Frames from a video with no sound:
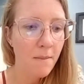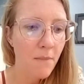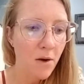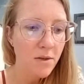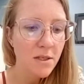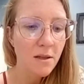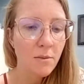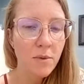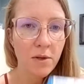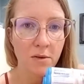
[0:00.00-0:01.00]
Most of the
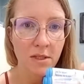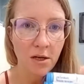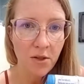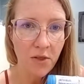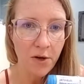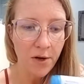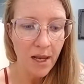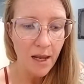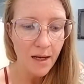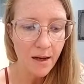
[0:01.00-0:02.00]
blues are
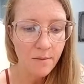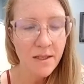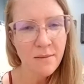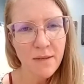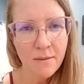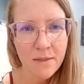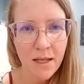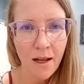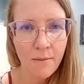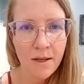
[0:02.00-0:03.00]
30. Sometimes they
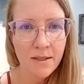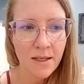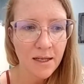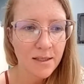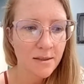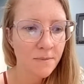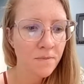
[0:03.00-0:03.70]
come in 6.